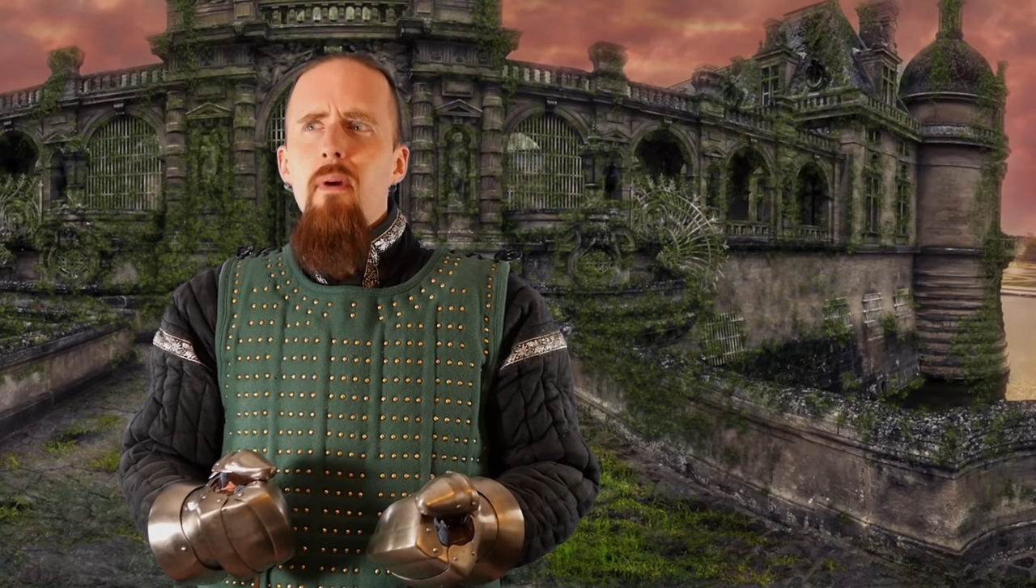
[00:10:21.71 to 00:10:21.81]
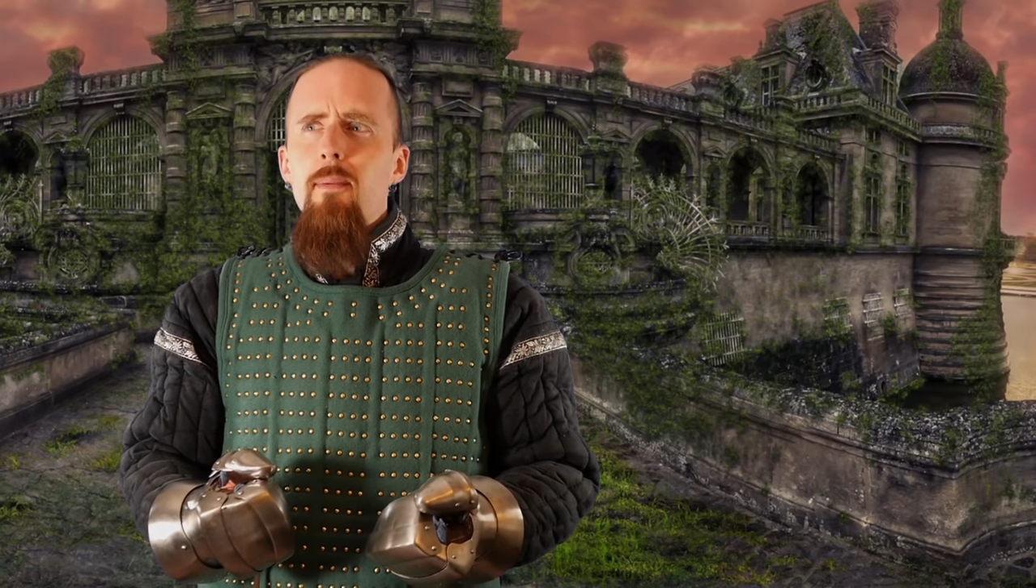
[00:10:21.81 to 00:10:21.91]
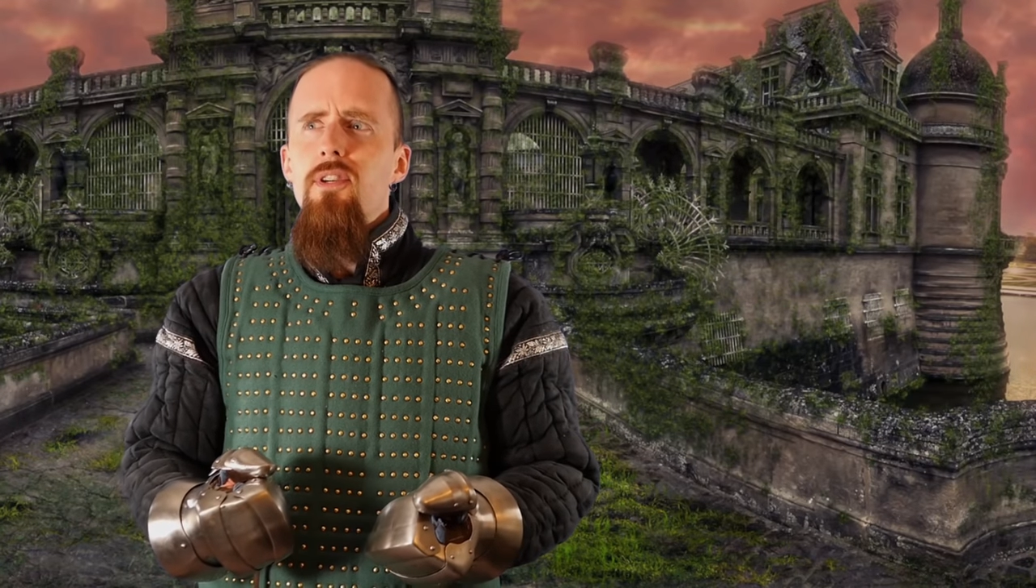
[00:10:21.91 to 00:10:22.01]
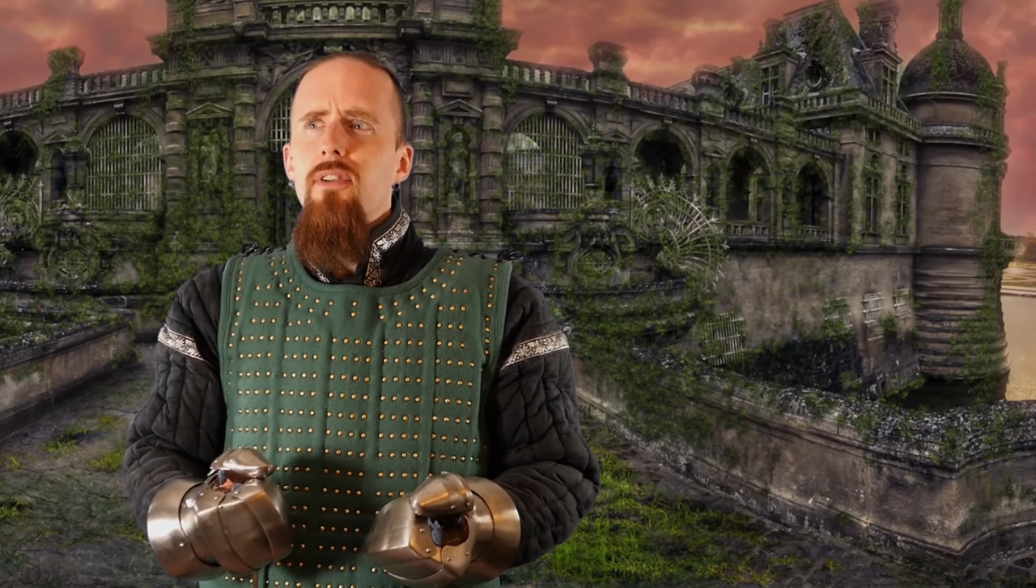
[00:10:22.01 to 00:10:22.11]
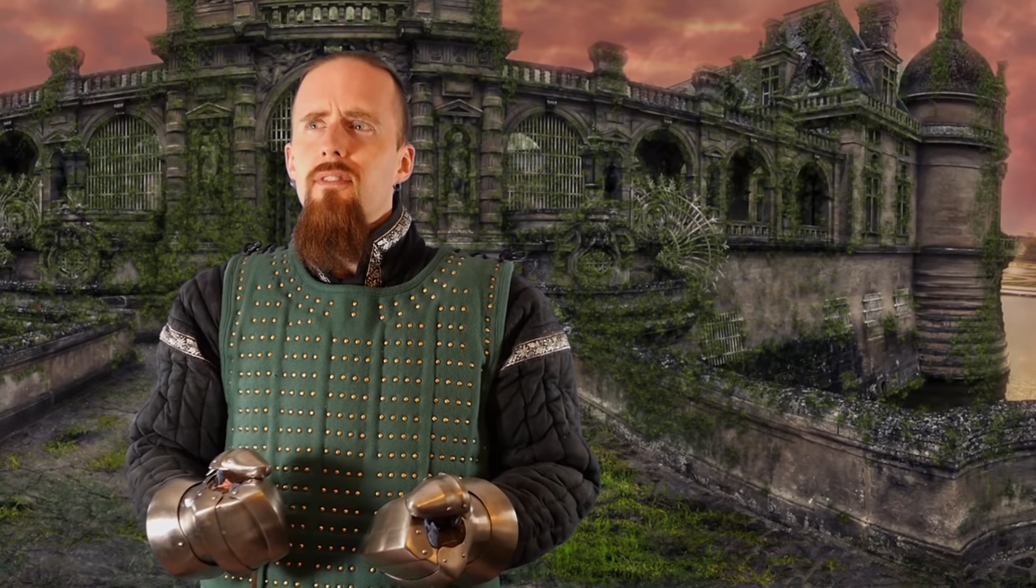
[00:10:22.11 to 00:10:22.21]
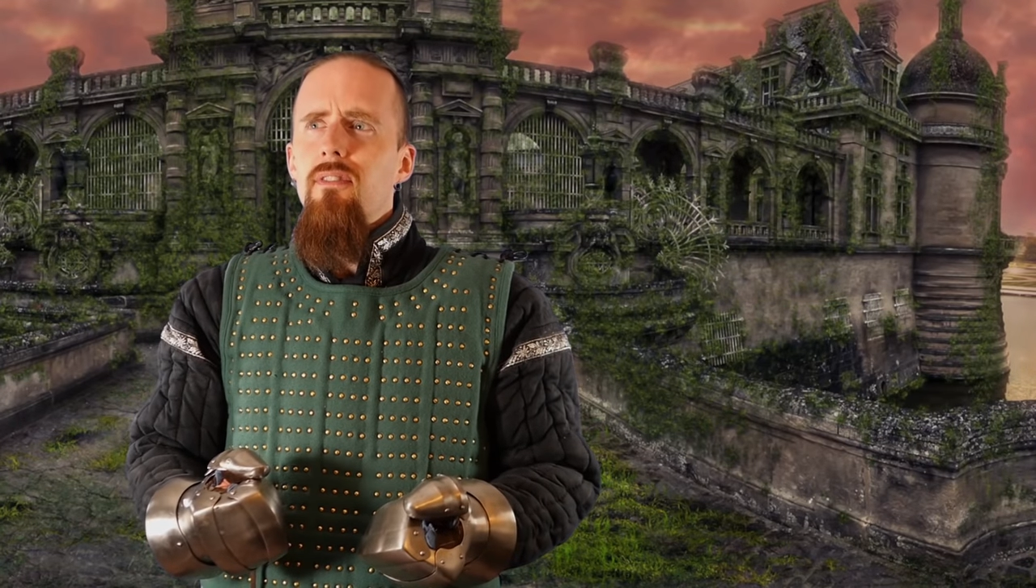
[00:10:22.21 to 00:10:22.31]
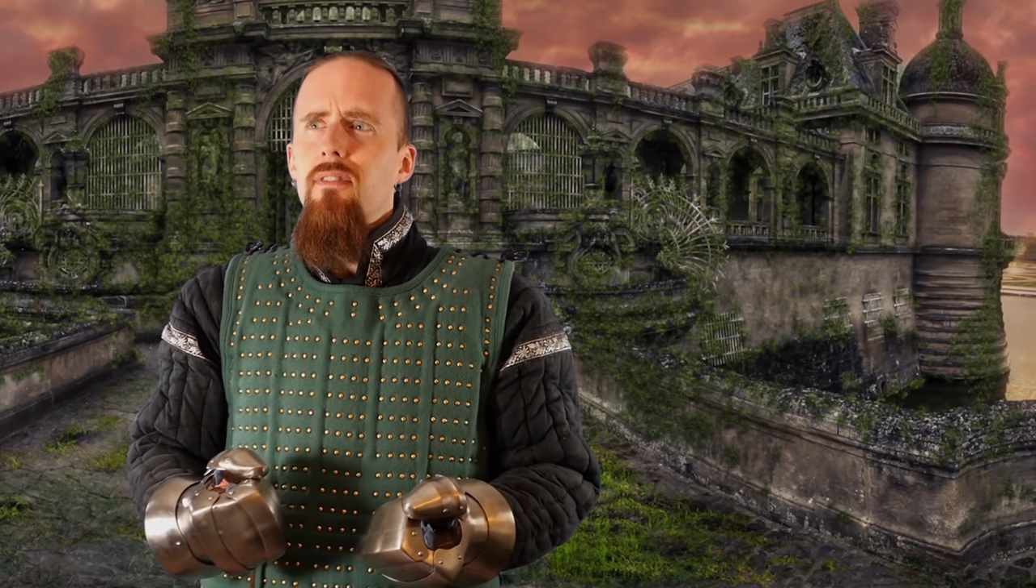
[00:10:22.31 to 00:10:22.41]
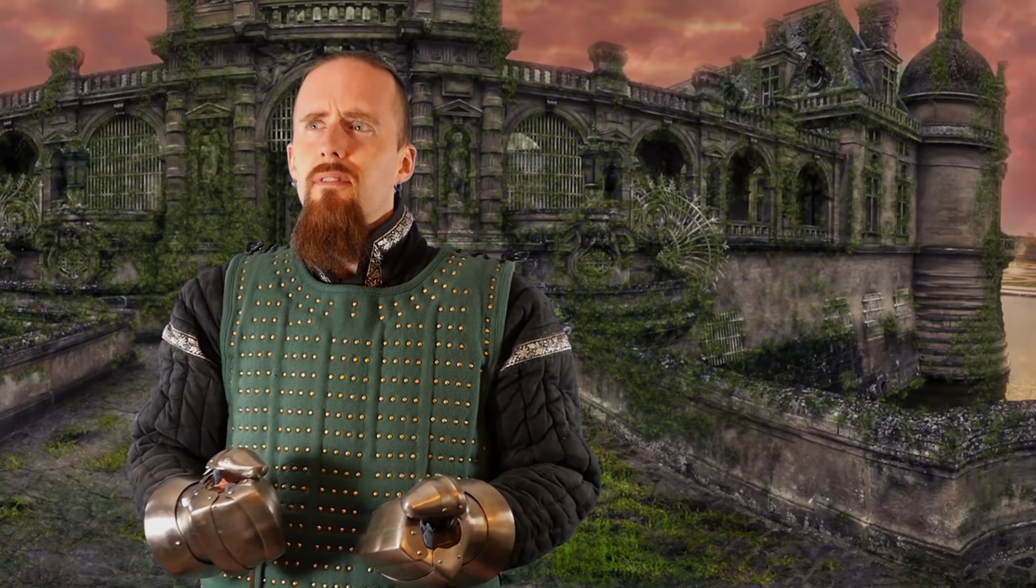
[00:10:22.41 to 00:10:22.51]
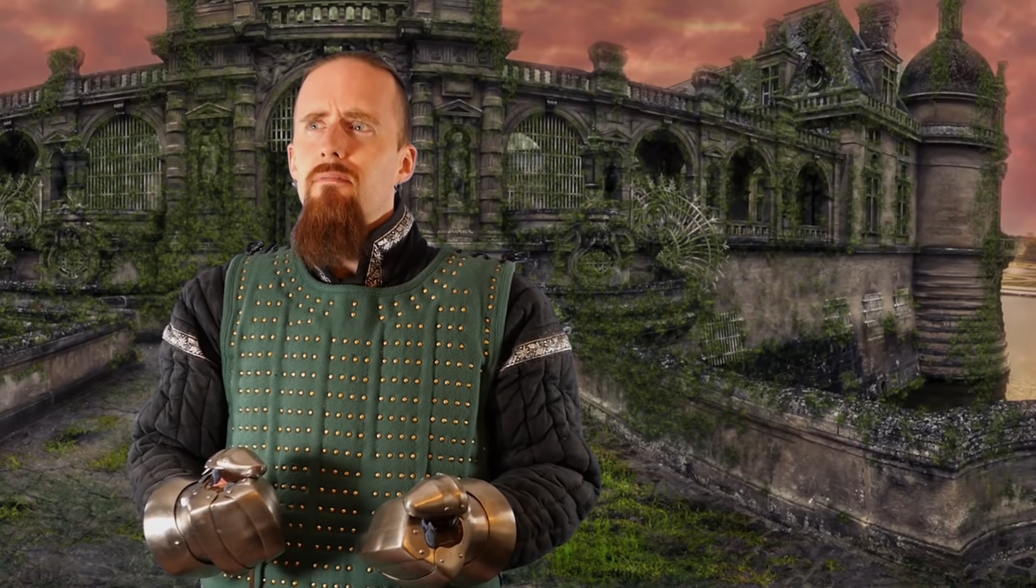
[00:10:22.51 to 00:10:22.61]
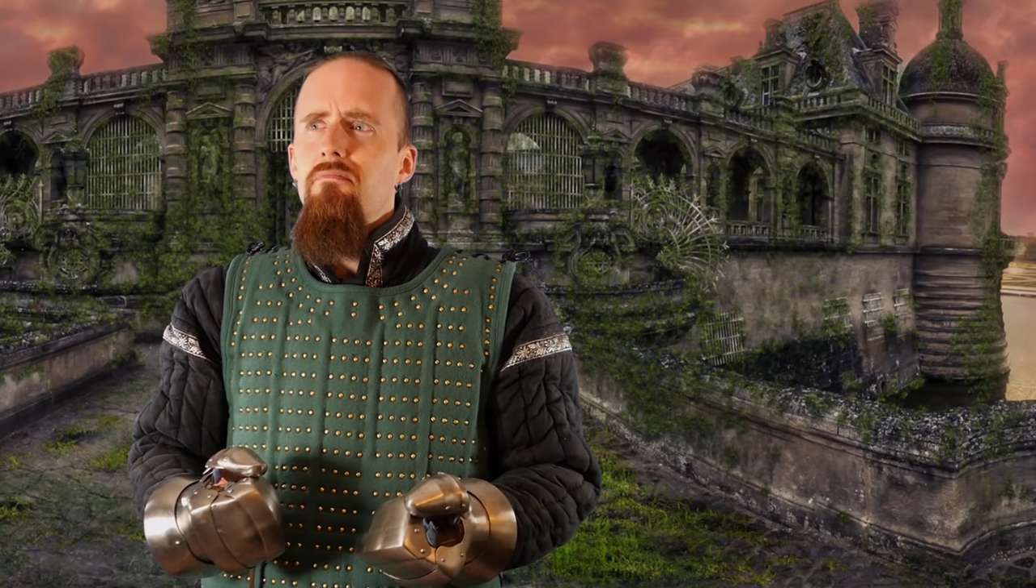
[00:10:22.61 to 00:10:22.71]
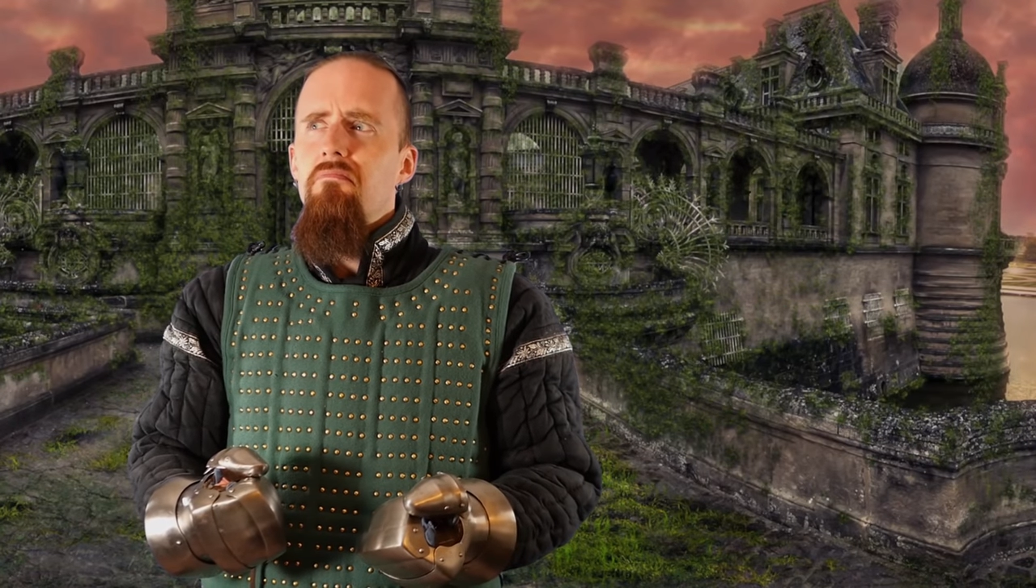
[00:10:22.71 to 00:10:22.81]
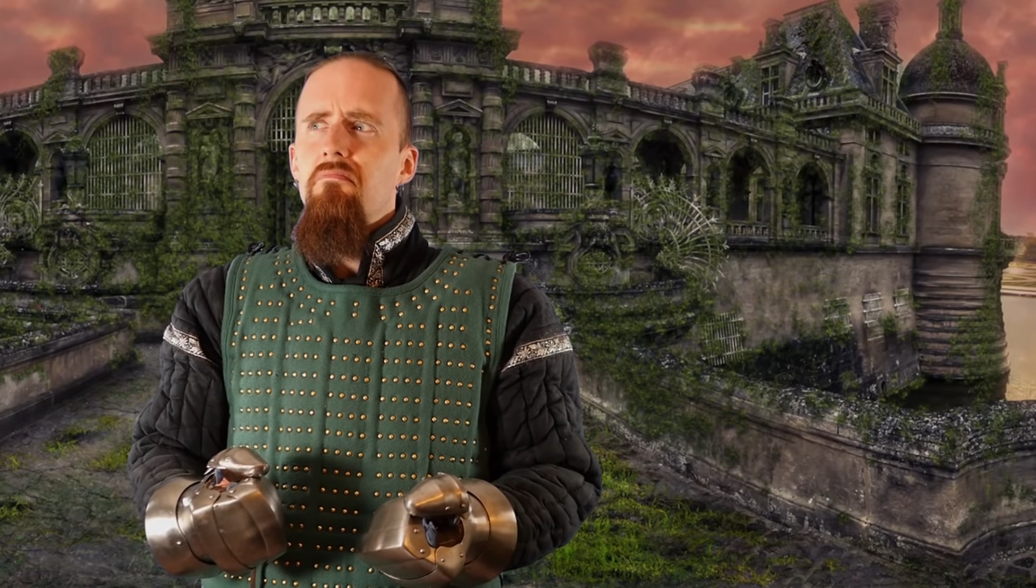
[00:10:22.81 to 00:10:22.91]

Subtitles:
Maybe just,